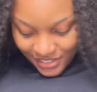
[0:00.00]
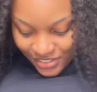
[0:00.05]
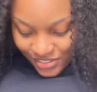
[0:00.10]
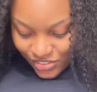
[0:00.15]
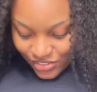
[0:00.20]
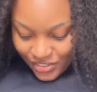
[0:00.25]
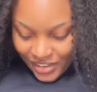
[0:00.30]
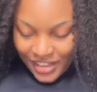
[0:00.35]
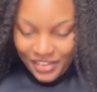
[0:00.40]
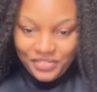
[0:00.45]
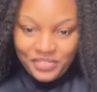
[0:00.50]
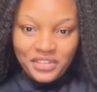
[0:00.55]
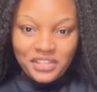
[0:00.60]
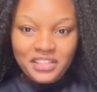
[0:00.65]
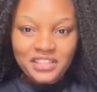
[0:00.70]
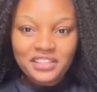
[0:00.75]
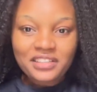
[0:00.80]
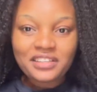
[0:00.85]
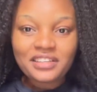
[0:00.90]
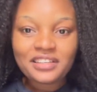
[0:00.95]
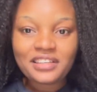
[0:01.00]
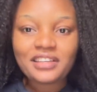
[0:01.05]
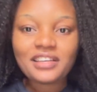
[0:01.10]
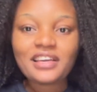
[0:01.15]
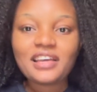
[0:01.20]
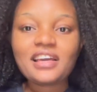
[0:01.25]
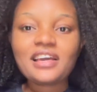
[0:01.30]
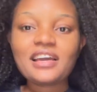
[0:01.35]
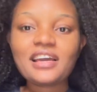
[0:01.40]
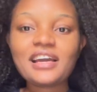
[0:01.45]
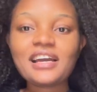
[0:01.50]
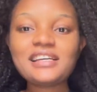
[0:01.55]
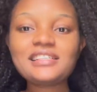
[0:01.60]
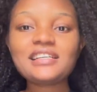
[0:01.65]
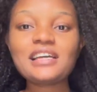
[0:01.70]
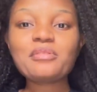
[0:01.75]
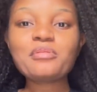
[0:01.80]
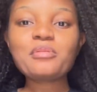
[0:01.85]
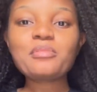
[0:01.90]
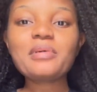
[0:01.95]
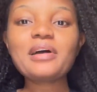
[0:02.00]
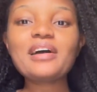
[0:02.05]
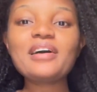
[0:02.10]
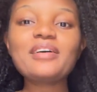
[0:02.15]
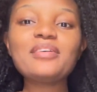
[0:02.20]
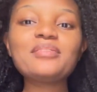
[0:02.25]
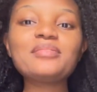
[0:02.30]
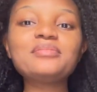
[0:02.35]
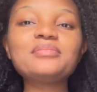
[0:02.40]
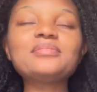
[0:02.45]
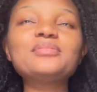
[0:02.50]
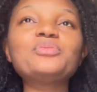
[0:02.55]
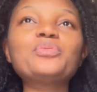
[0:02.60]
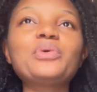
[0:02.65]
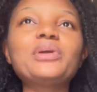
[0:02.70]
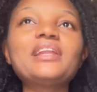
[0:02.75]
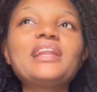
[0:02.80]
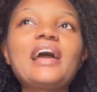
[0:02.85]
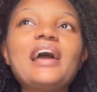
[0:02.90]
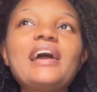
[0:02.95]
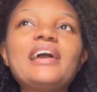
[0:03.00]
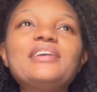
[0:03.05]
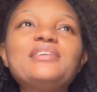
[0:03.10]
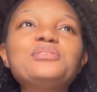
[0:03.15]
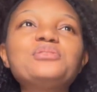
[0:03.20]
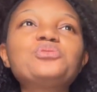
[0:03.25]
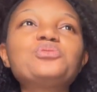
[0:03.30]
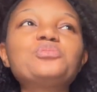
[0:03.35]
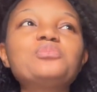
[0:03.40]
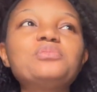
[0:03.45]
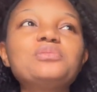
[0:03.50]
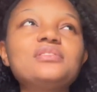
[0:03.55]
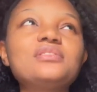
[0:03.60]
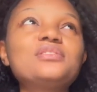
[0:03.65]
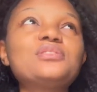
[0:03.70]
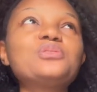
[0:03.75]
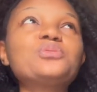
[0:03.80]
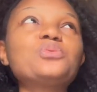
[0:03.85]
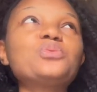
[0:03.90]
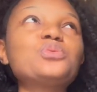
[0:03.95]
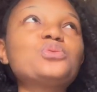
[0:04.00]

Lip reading: driving. Guys, I remember when I used to be so